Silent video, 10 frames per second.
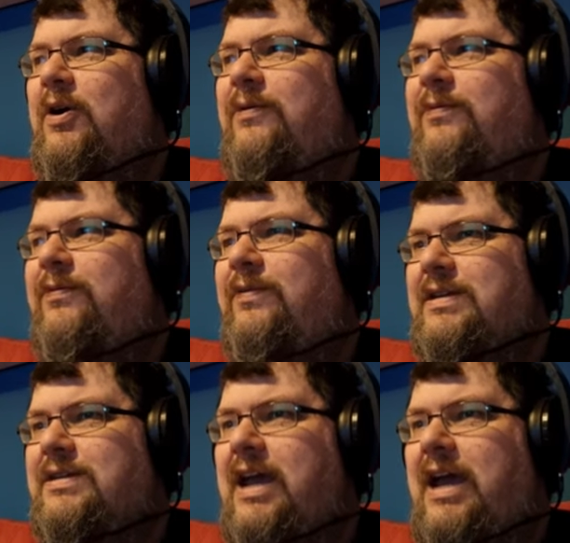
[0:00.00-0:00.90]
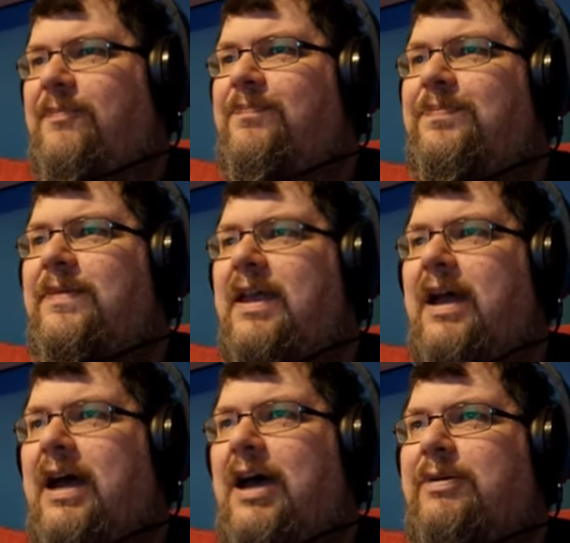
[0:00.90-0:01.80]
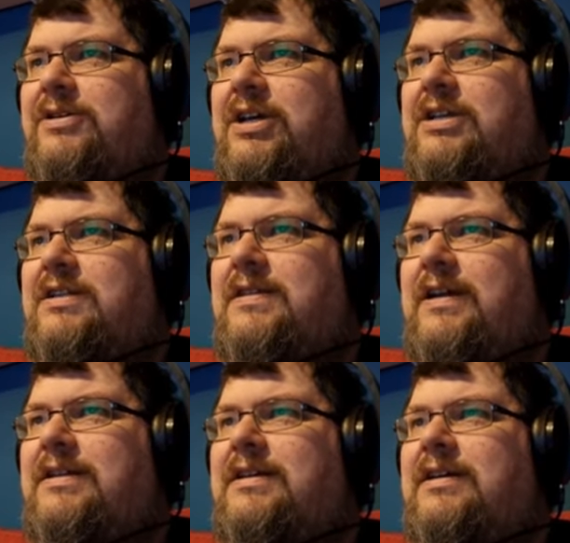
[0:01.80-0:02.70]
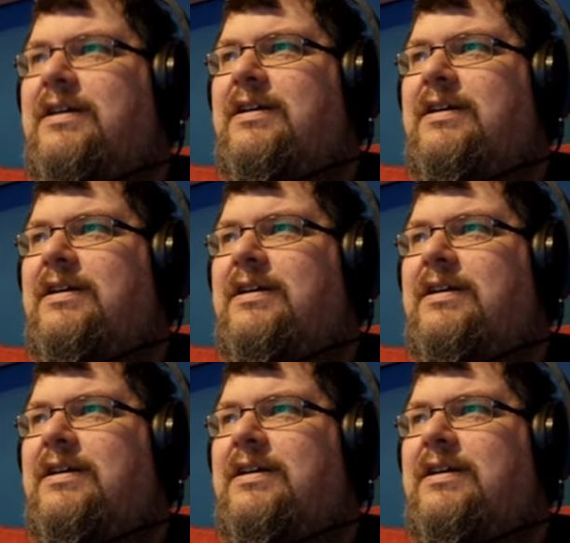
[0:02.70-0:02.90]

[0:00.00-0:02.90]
of this game, uh, which is that